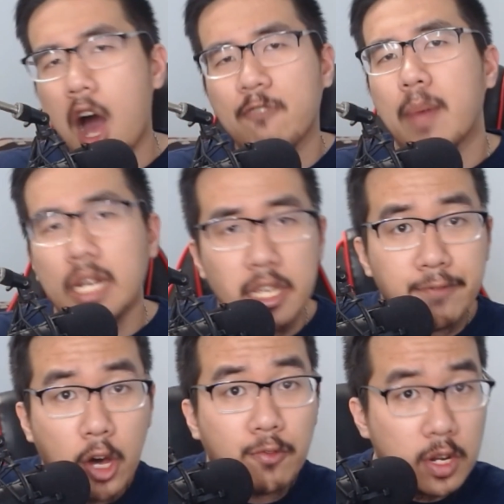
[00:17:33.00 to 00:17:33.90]
by
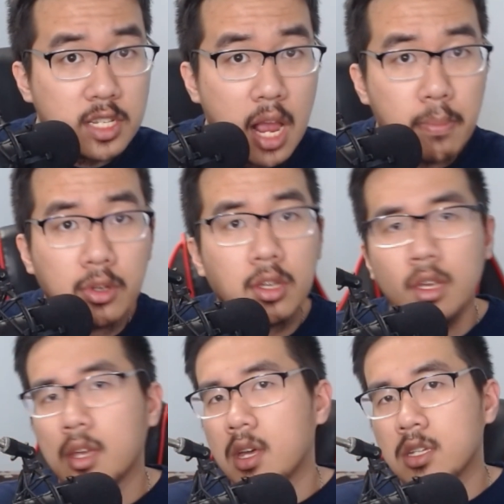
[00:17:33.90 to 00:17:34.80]
default, for example.
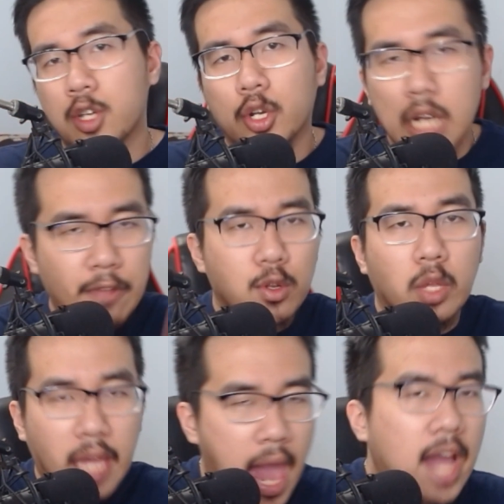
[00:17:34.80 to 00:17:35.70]
So you're gonna have to do
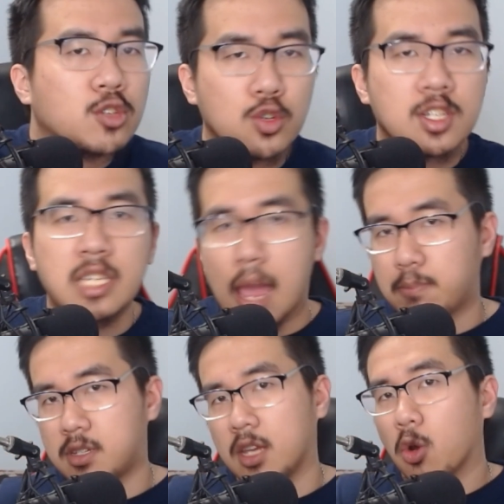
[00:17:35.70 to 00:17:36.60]
like extra
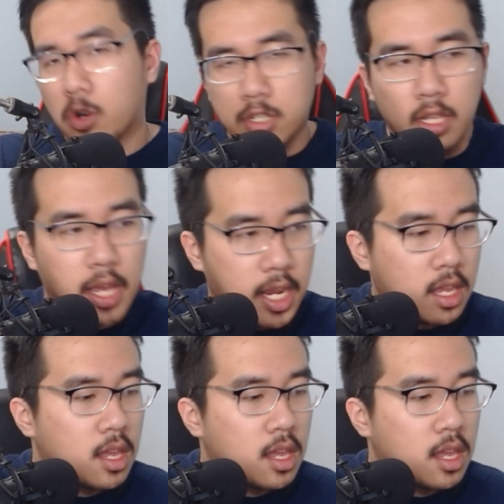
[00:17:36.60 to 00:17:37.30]
steps in order to like